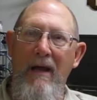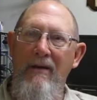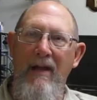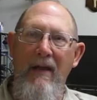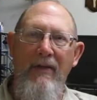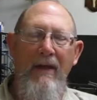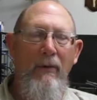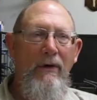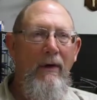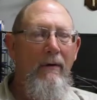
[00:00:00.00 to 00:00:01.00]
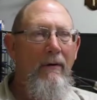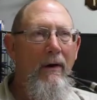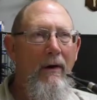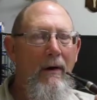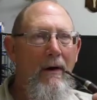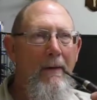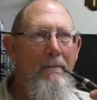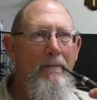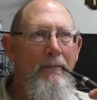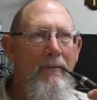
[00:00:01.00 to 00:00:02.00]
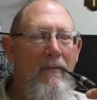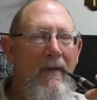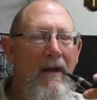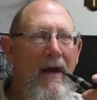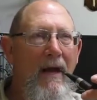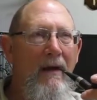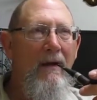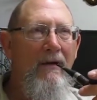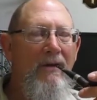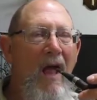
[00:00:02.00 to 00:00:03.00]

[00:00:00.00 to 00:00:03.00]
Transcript: I just can't think of what their handle is.